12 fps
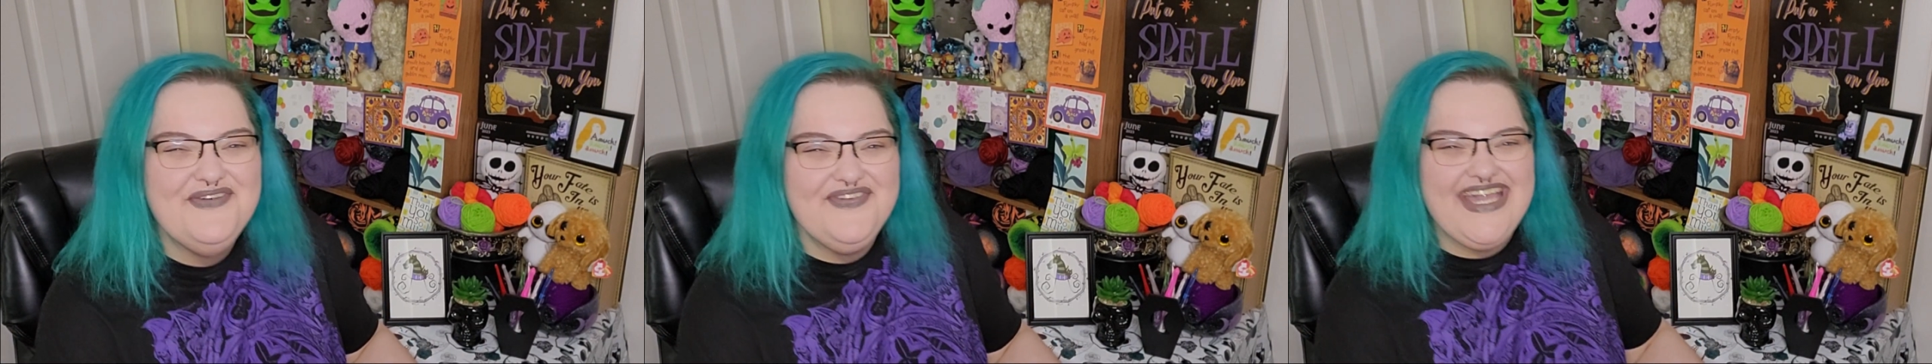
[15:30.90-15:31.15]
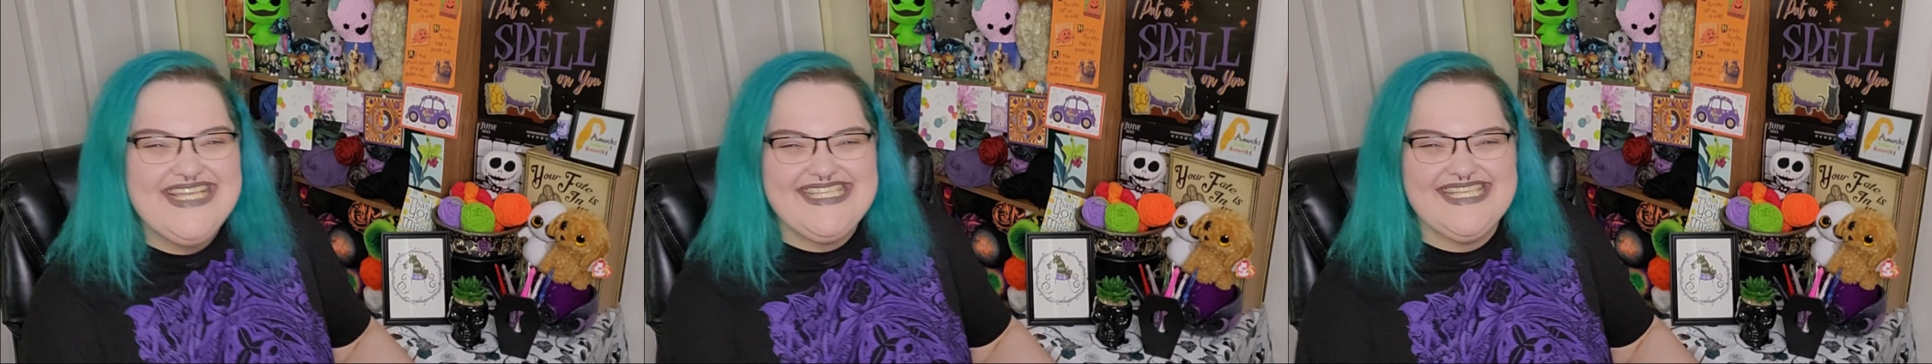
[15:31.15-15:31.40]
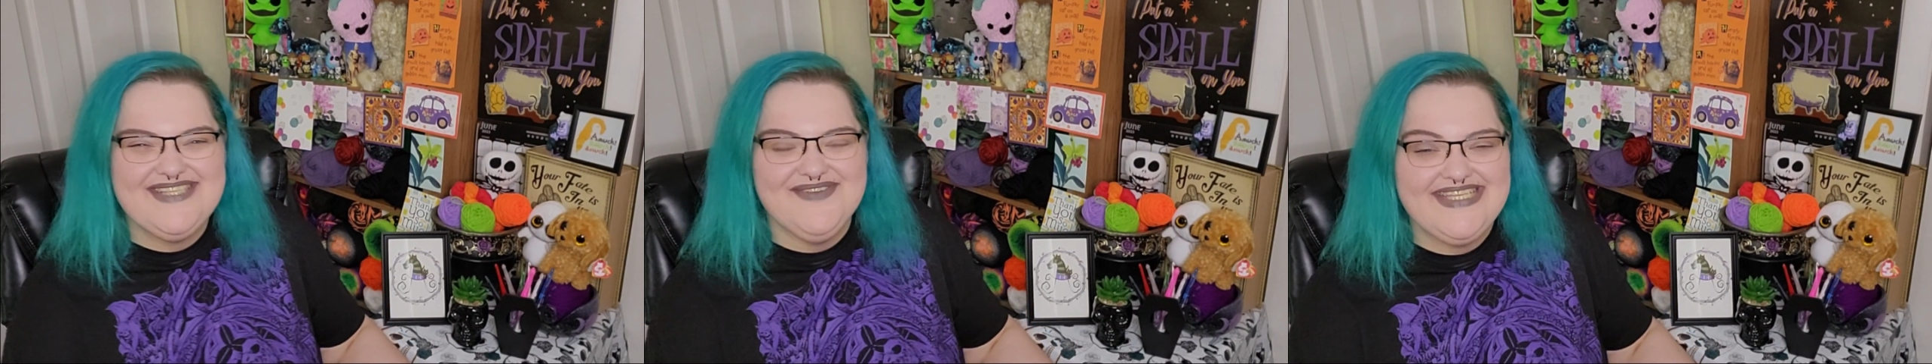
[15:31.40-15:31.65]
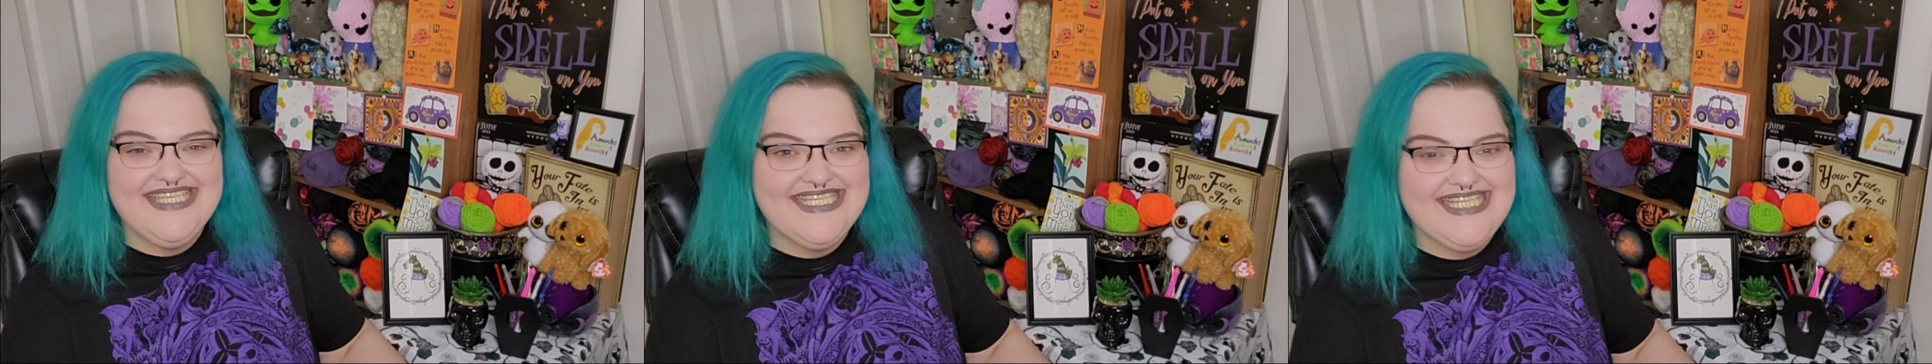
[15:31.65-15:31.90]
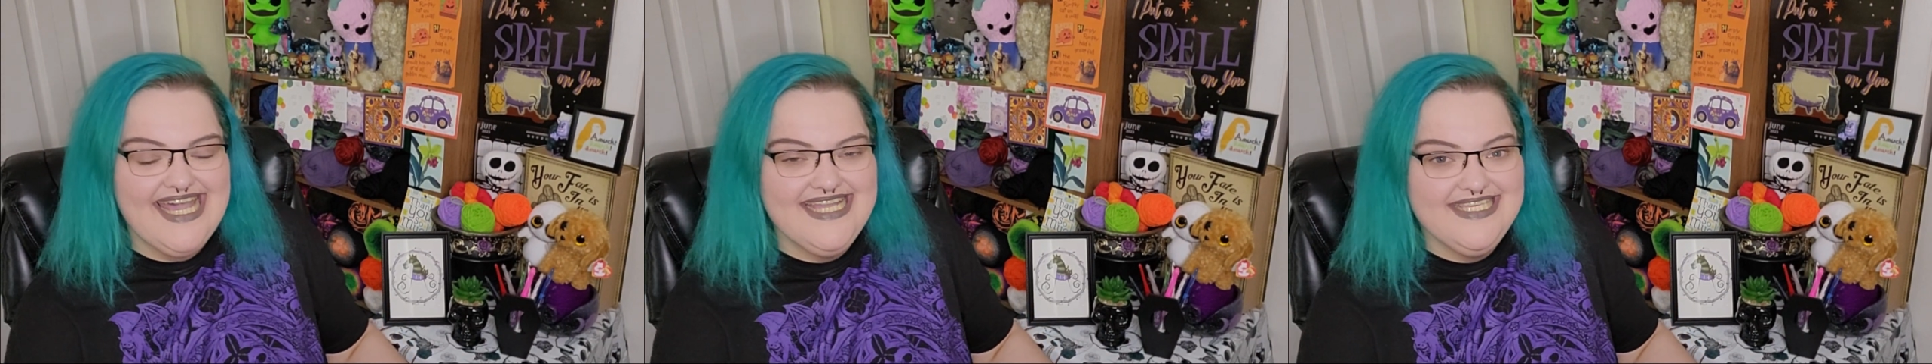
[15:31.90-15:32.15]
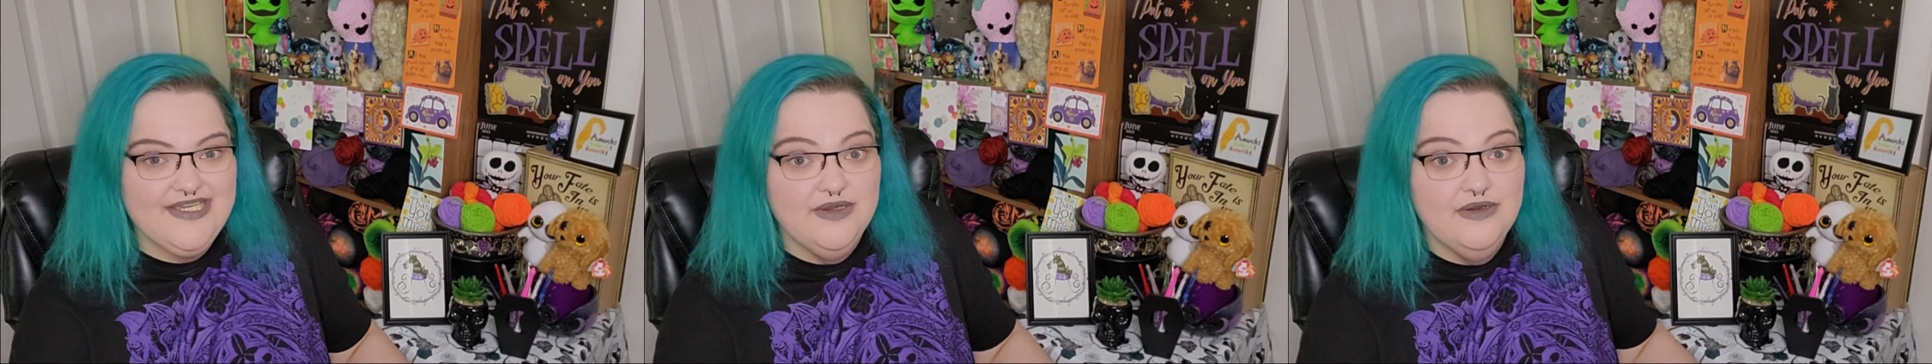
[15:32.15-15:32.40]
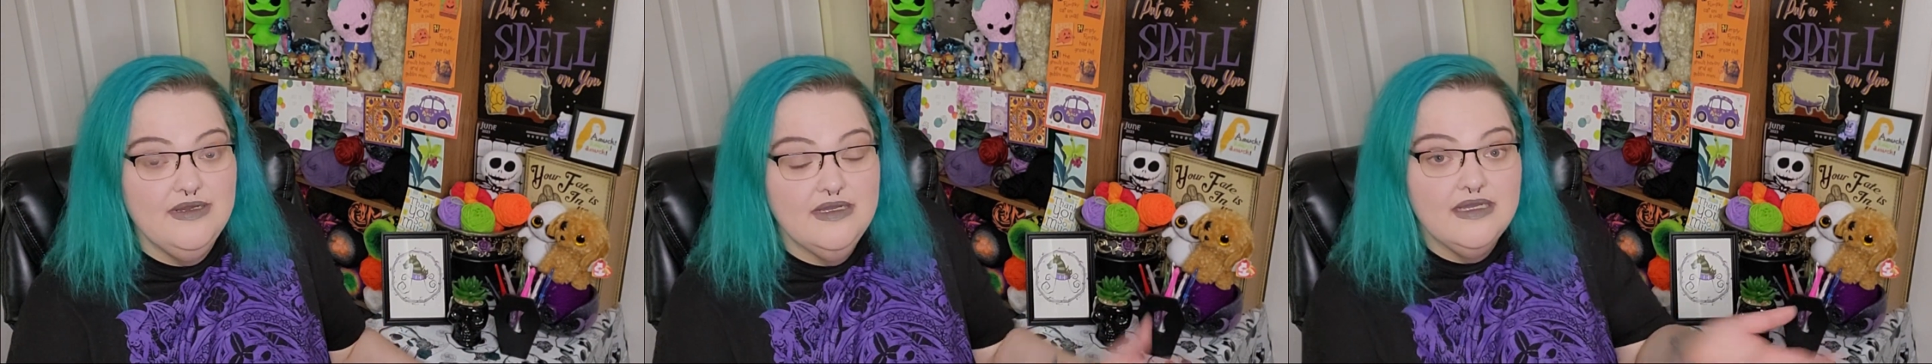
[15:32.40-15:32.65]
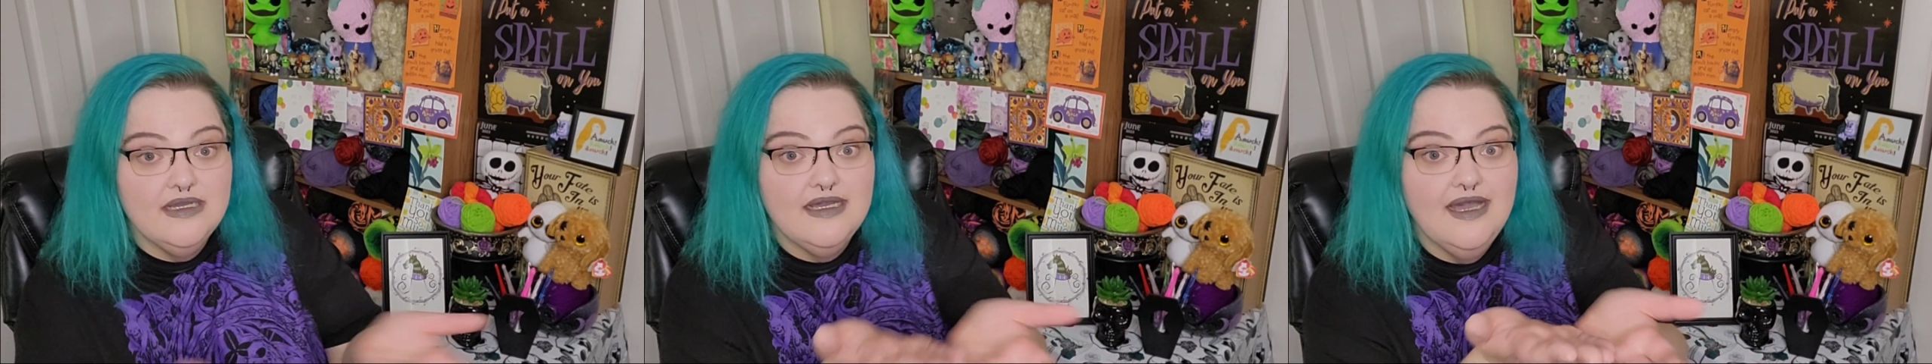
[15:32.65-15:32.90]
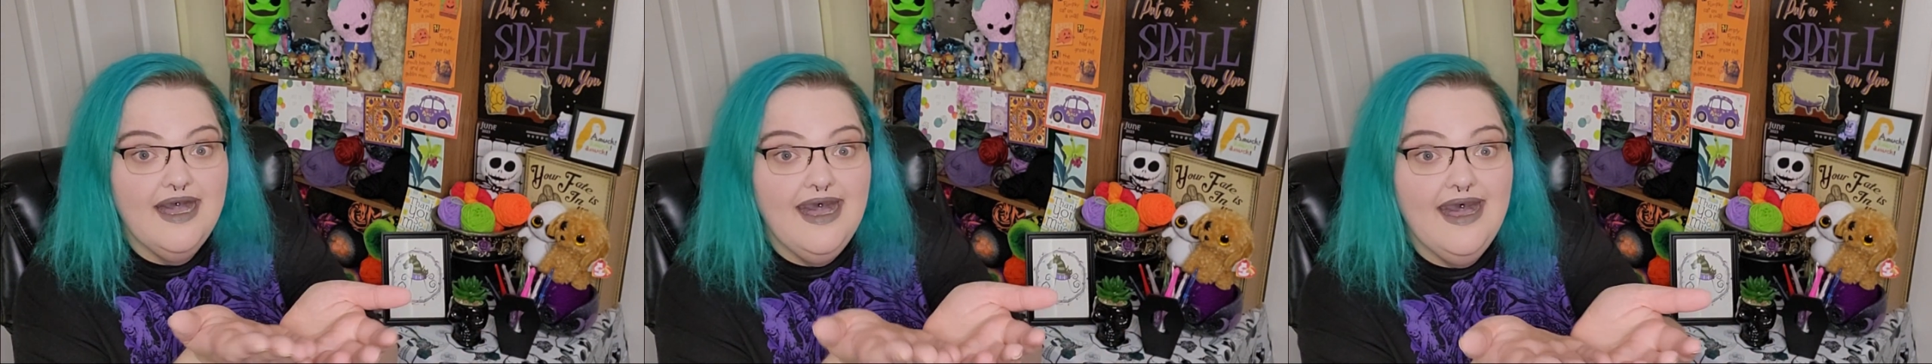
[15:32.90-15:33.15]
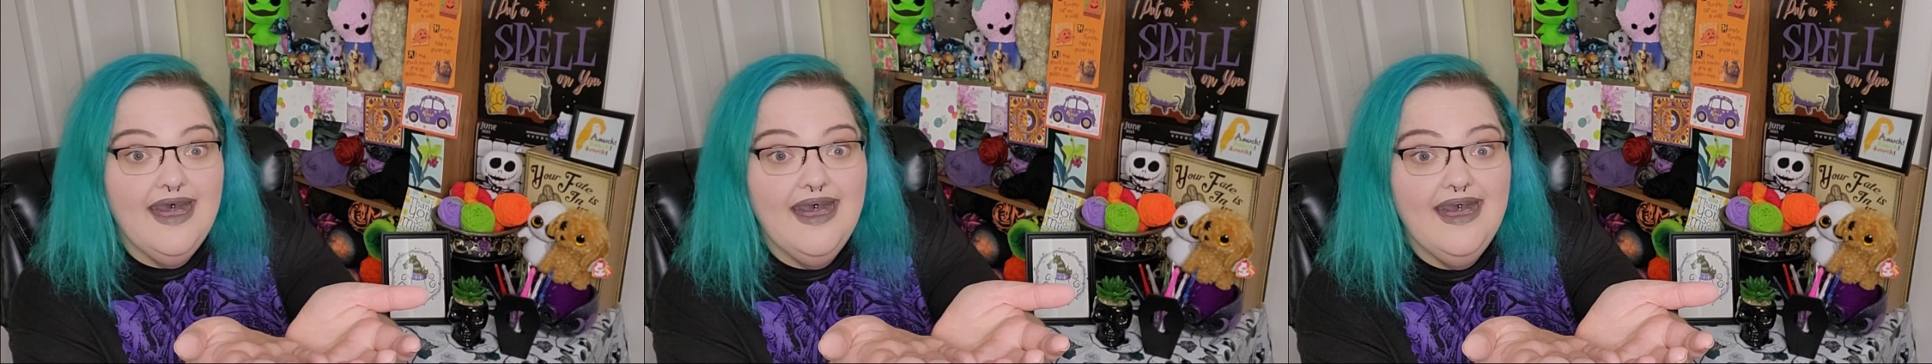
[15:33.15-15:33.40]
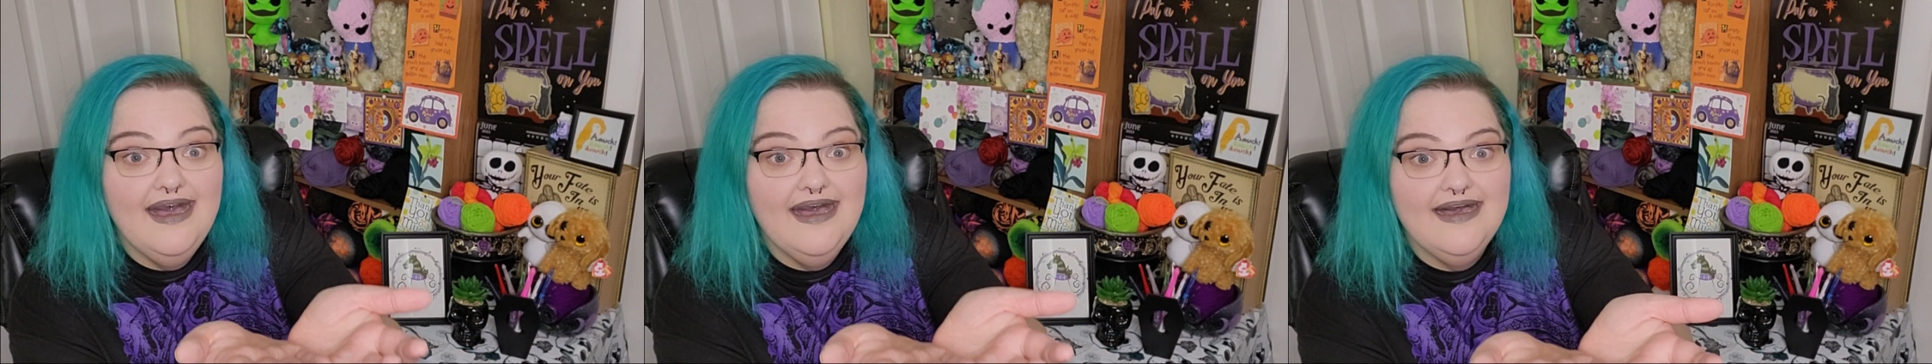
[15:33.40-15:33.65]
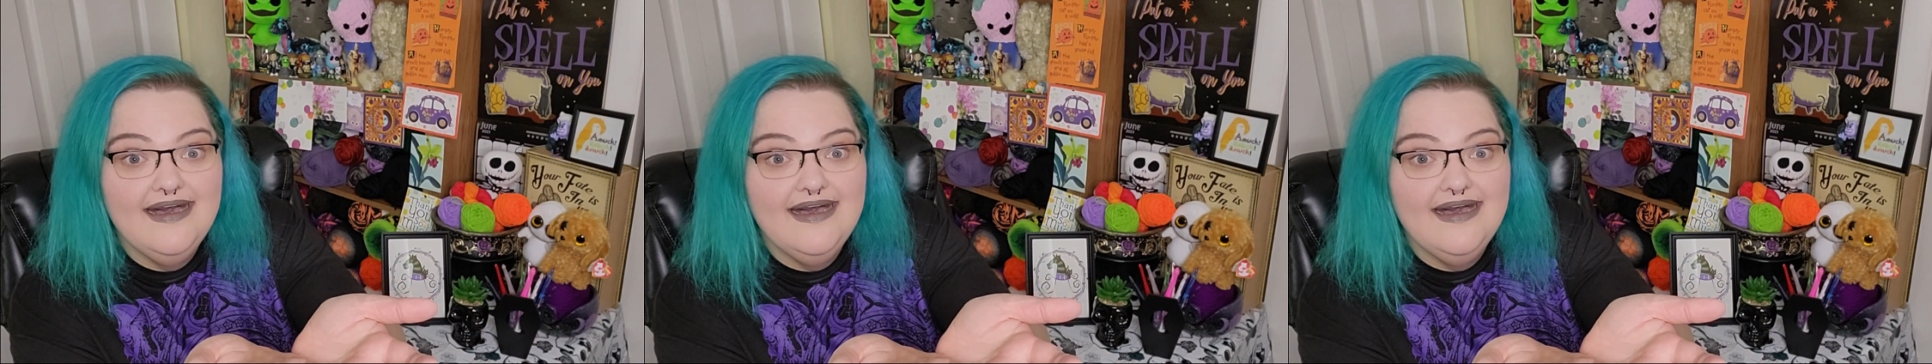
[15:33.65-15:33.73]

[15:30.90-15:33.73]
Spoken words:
Face as much as I do? Ah,